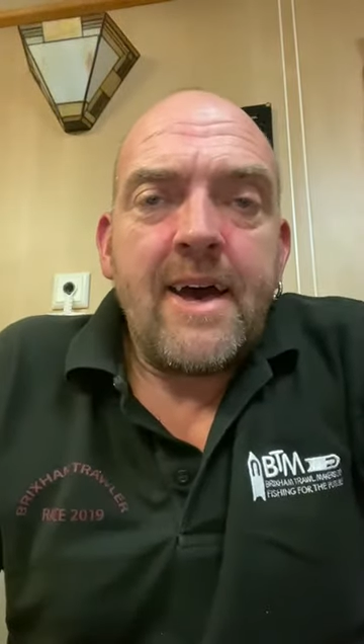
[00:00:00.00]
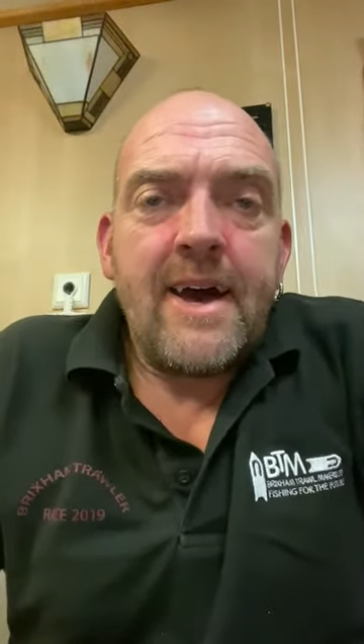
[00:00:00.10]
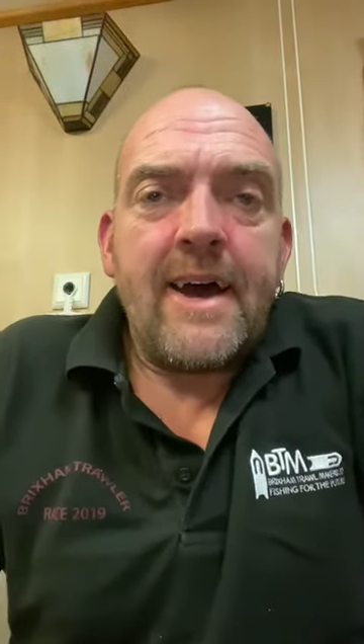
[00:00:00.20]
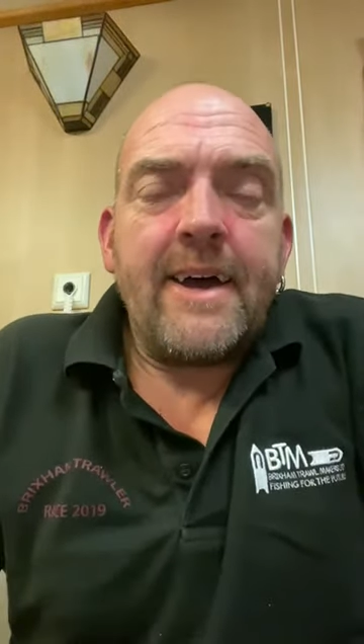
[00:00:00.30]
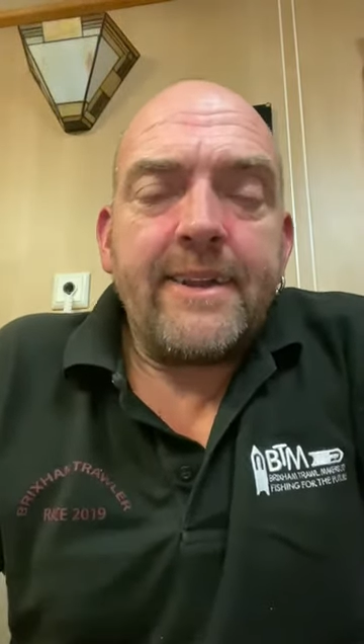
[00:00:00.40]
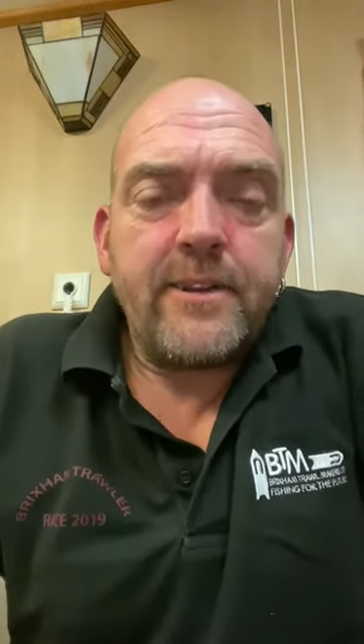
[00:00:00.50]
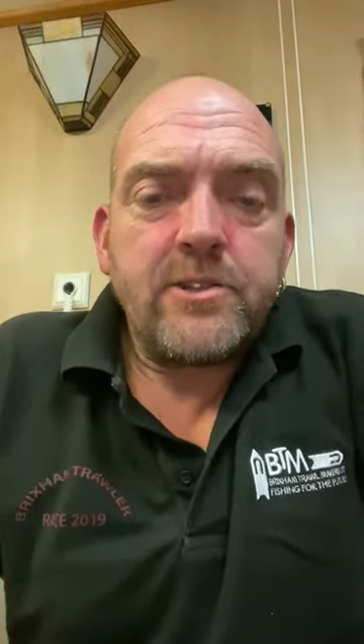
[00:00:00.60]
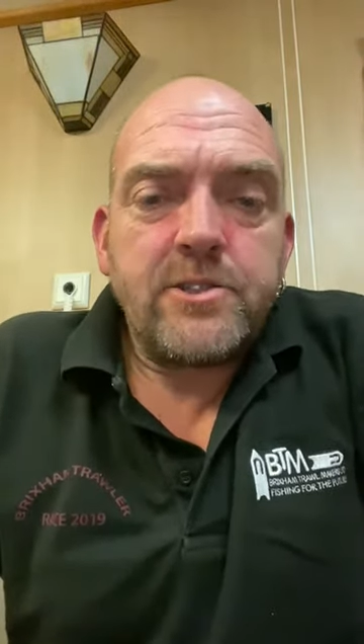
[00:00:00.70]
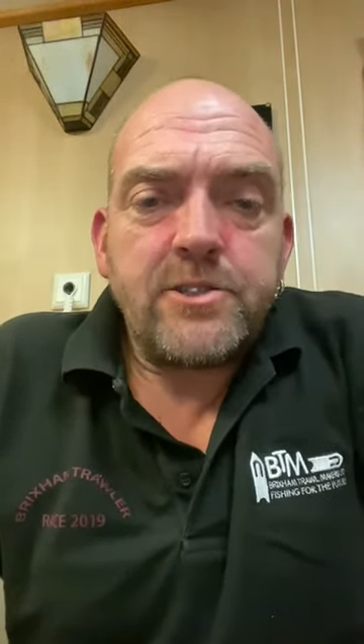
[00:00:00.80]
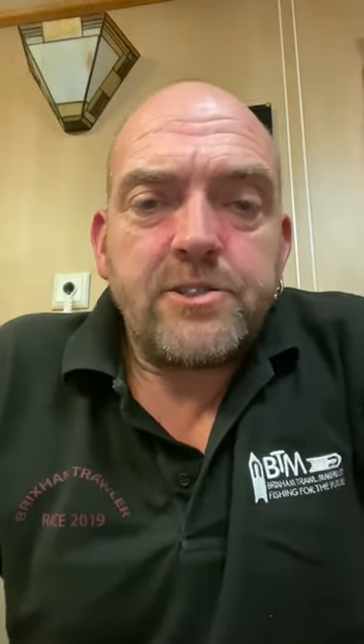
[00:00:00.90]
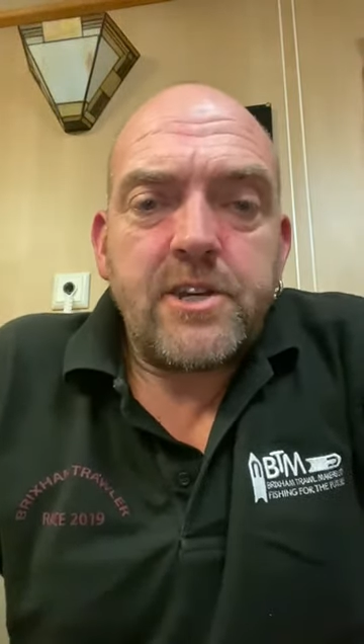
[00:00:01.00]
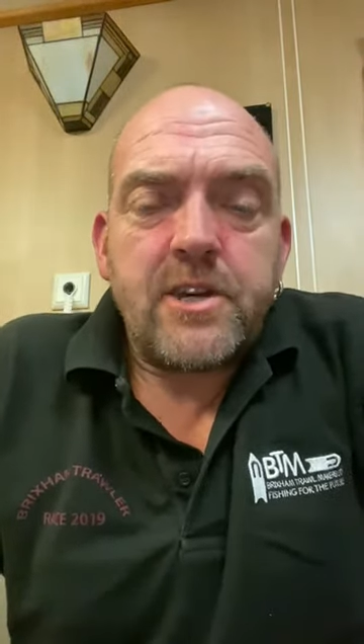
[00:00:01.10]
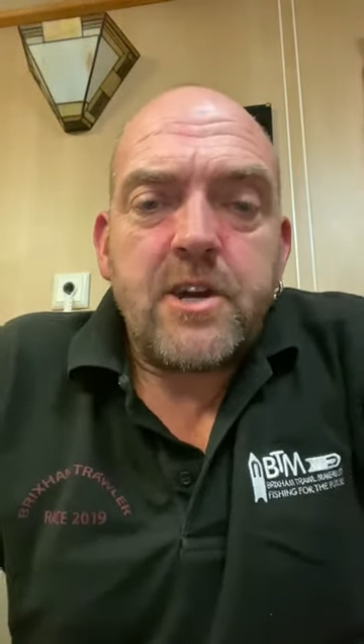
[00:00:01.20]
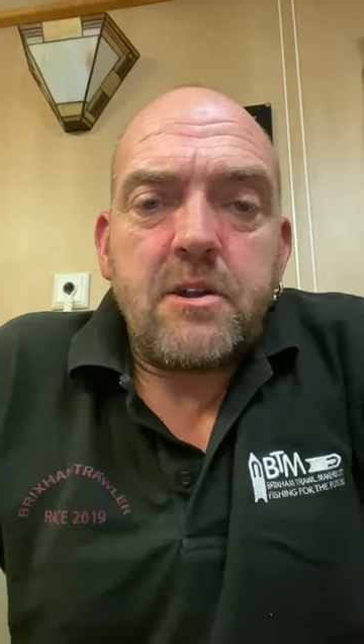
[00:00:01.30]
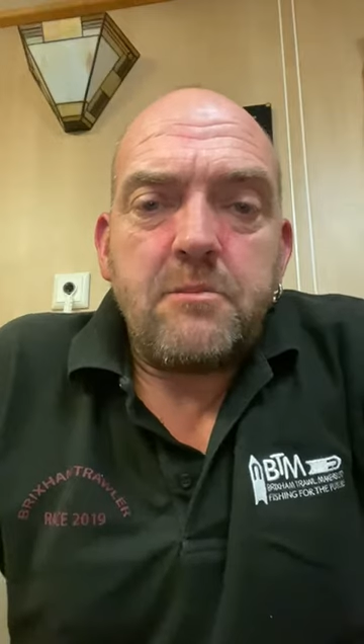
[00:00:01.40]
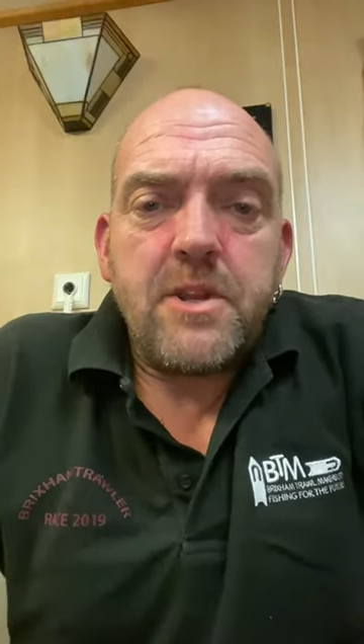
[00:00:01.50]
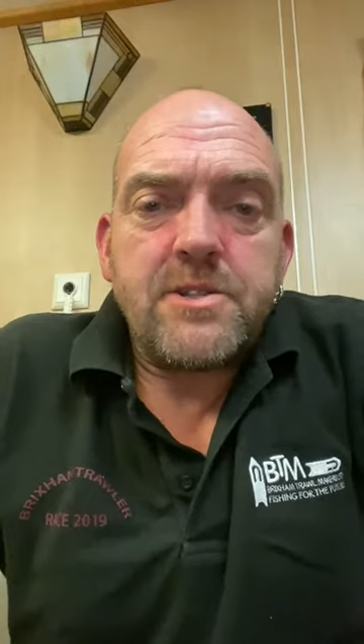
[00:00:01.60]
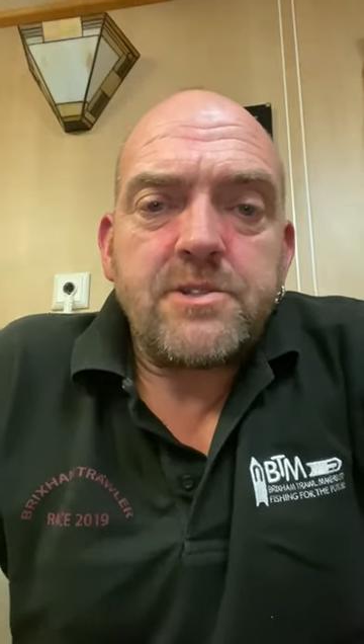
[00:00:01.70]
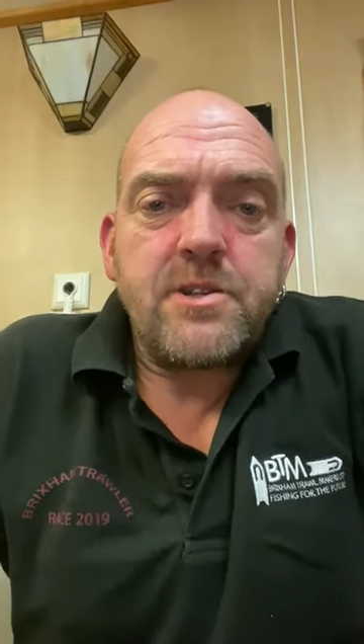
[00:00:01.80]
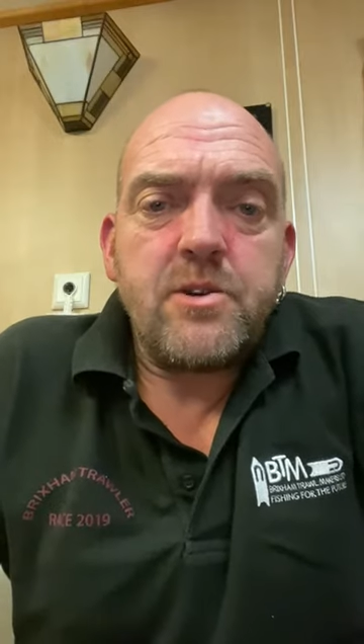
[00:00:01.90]
and I'd like to just take a couple of
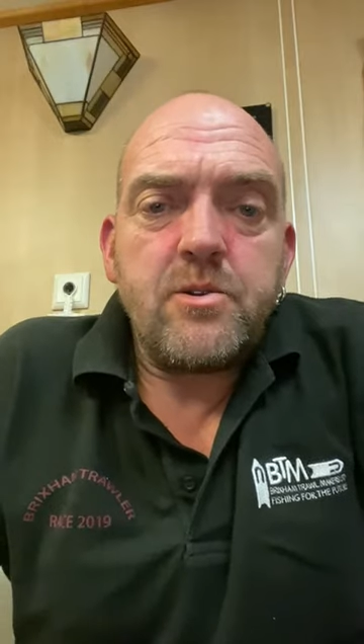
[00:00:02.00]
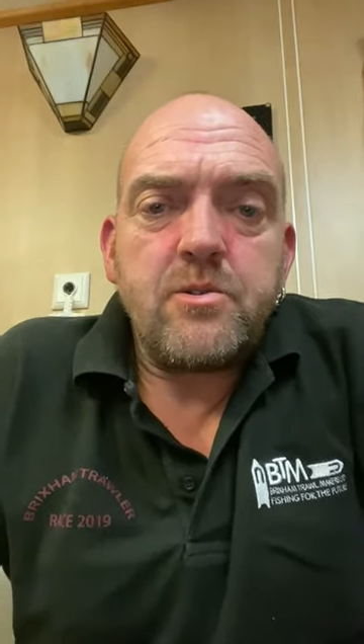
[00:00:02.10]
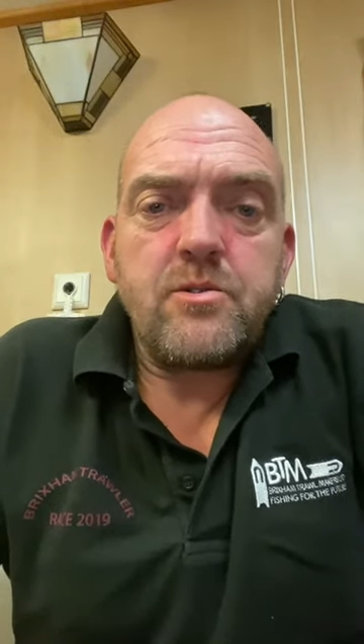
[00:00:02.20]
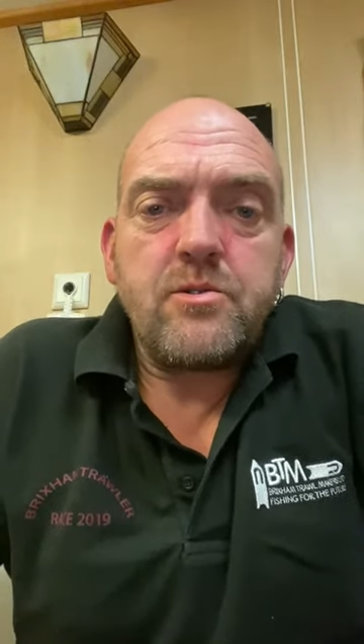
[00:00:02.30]
minutes to